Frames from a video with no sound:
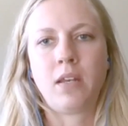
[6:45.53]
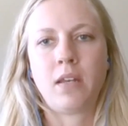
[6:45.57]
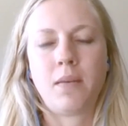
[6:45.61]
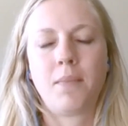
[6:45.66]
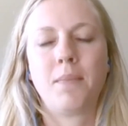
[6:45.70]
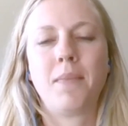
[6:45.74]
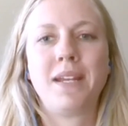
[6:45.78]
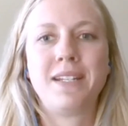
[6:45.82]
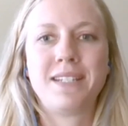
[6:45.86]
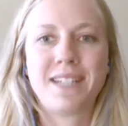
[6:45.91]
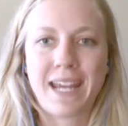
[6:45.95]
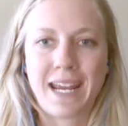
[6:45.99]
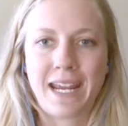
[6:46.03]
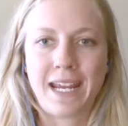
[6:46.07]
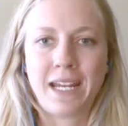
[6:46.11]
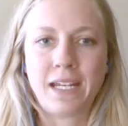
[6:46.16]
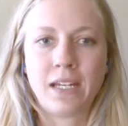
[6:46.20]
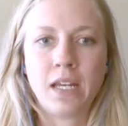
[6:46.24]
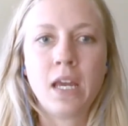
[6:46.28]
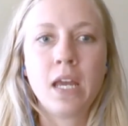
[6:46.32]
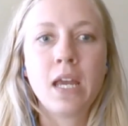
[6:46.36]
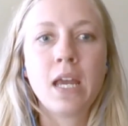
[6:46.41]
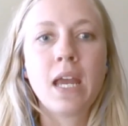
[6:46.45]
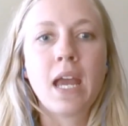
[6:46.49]
maintain
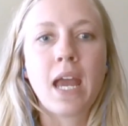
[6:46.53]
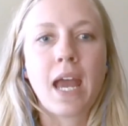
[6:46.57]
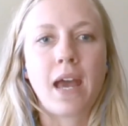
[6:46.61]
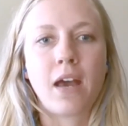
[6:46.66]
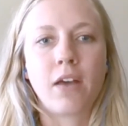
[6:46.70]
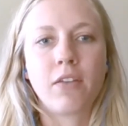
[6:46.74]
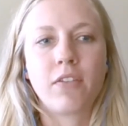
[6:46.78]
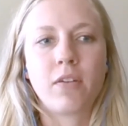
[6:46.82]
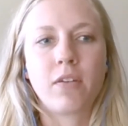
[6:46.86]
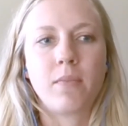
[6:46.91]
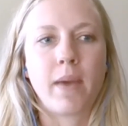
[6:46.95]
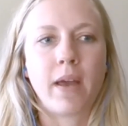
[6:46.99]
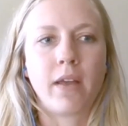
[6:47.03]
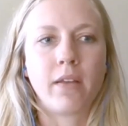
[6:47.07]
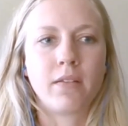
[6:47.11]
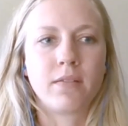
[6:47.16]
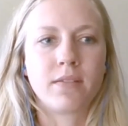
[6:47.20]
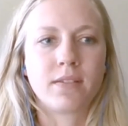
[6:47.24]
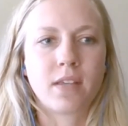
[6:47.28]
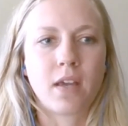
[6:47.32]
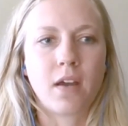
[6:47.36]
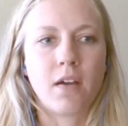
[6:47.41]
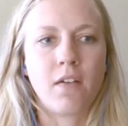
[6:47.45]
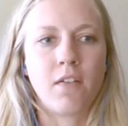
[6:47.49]
a healthy
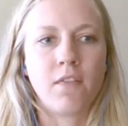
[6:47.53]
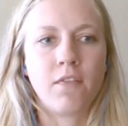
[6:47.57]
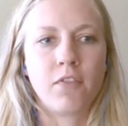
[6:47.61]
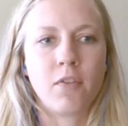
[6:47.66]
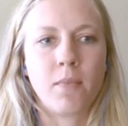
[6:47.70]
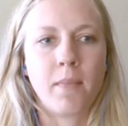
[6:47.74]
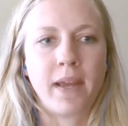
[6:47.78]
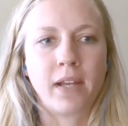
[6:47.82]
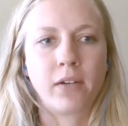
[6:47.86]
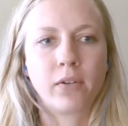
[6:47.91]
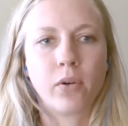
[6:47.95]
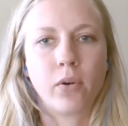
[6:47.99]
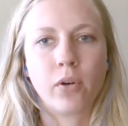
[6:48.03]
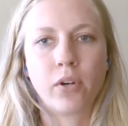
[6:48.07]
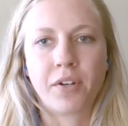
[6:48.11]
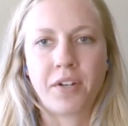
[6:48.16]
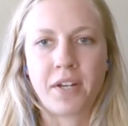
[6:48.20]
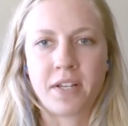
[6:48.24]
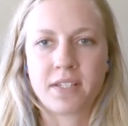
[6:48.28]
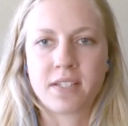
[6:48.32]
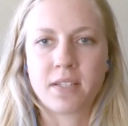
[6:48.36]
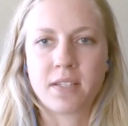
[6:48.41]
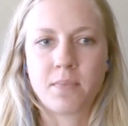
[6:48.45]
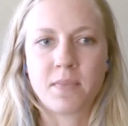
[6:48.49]
balance of the
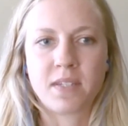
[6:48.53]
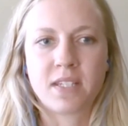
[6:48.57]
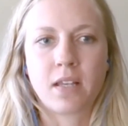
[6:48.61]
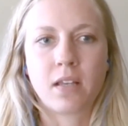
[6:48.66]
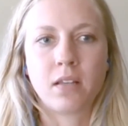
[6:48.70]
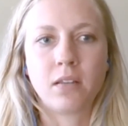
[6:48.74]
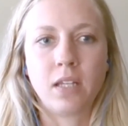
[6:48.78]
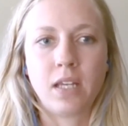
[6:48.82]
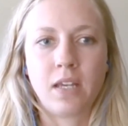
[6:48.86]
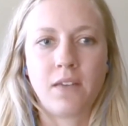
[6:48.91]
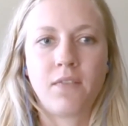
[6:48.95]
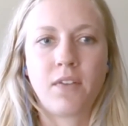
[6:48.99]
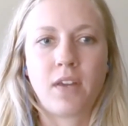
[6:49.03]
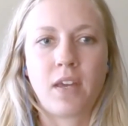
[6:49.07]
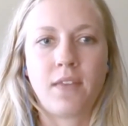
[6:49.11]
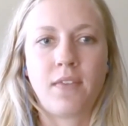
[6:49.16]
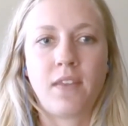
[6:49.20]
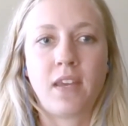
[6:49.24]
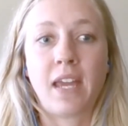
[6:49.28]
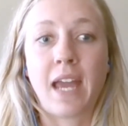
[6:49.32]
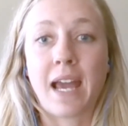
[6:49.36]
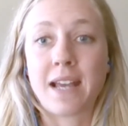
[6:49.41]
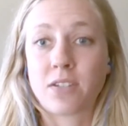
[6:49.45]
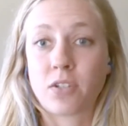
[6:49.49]
microorganisms that live in the
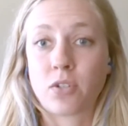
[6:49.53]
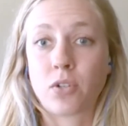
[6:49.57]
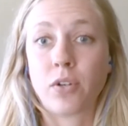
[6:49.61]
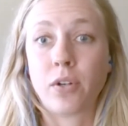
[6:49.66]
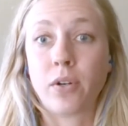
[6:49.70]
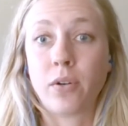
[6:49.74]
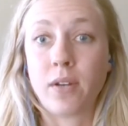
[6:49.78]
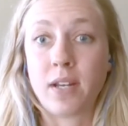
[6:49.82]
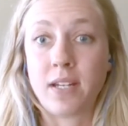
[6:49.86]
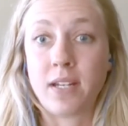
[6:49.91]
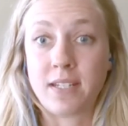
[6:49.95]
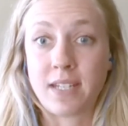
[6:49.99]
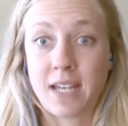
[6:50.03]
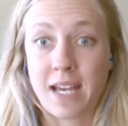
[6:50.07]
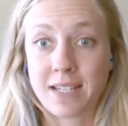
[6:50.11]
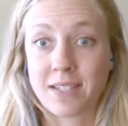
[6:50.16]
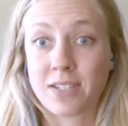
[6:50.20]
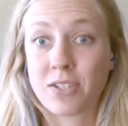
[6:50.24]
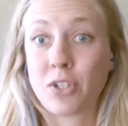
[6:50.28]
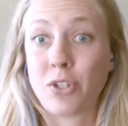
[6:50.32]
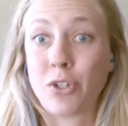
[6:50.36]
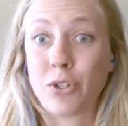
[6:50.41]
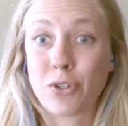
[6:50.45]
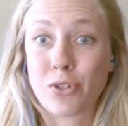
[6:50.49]

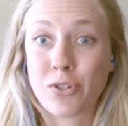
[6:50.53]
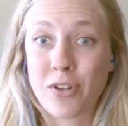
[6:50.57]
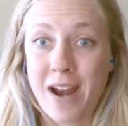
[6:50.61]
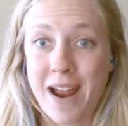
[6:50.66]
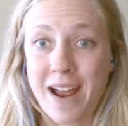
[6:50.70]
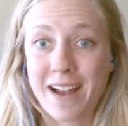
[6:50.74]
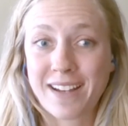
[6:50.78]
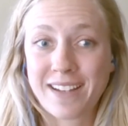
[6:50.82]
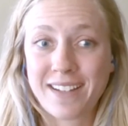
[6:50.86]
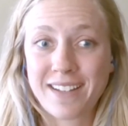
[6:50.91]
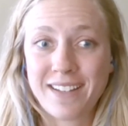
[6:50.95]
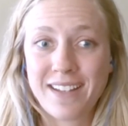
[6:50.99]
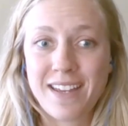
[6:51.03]
gastrointestinal tract.